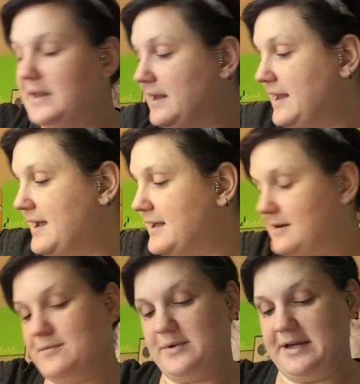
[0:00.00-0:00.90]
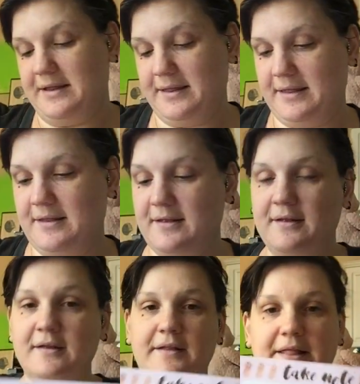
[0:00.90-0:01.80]
again with
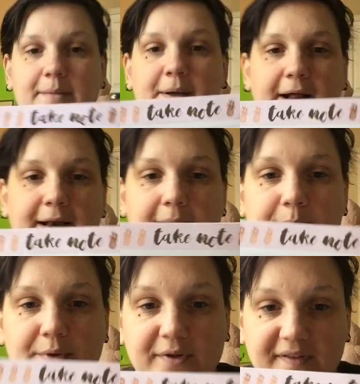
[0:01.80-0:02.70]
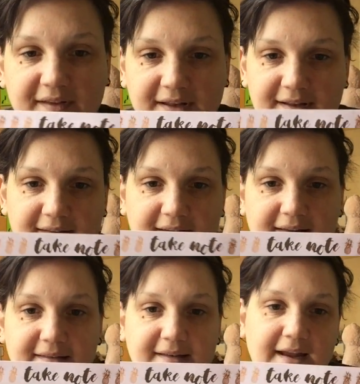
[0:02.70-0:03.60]
the pineapples, and it
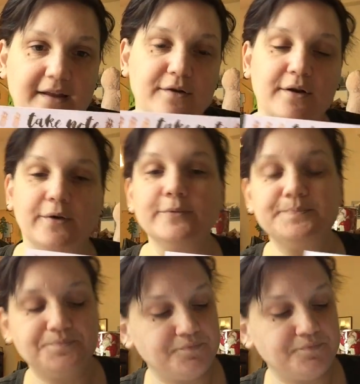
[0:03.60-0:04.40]
says take note.